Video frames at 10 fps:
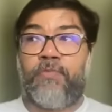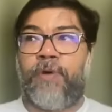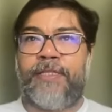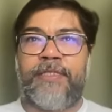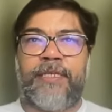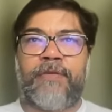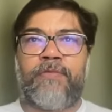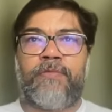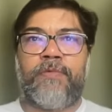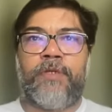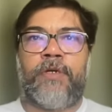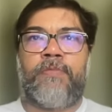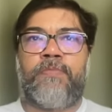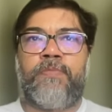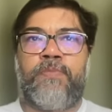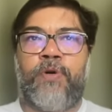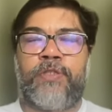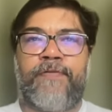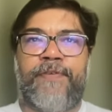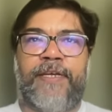one thing you know
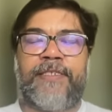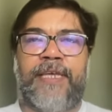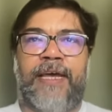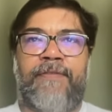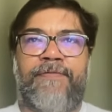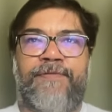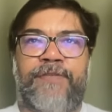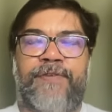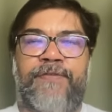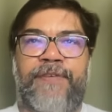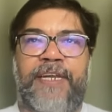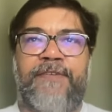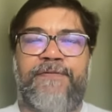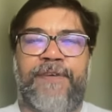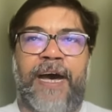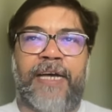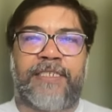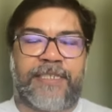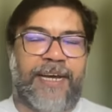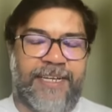both of us have driven very
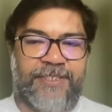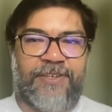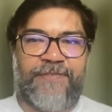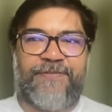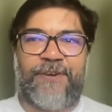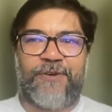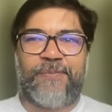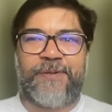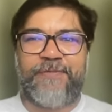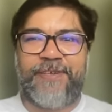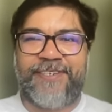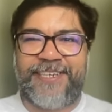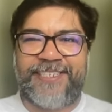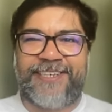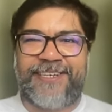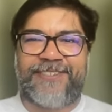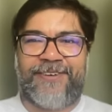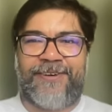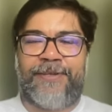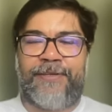fast cars if not open wheel racers
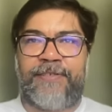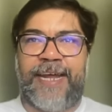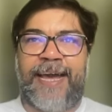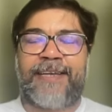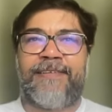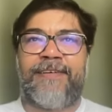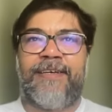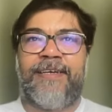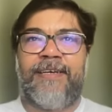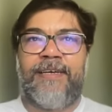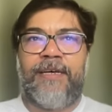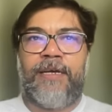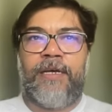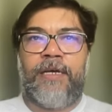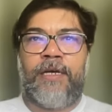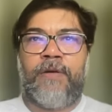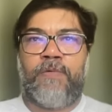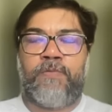on track uh,